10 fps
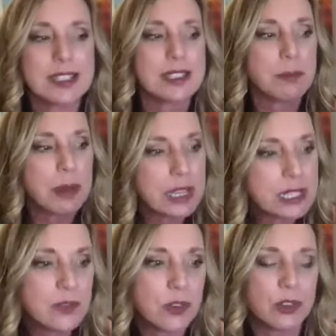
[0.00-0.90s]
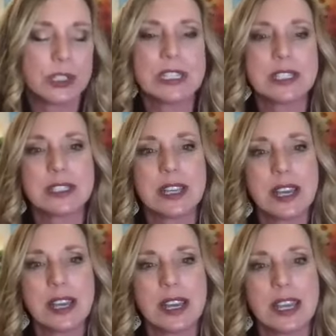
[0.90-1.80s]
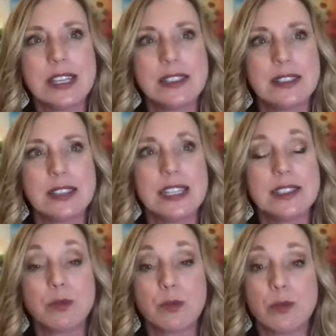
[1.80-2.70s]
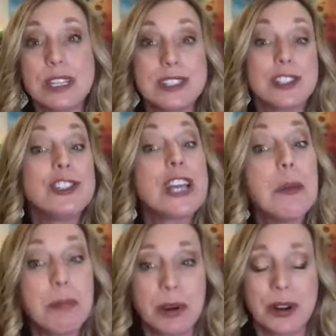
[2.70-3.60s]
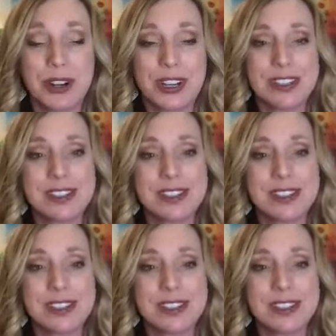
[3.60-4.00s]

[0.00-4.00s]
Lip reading: He's peaceful. He's a shepherd.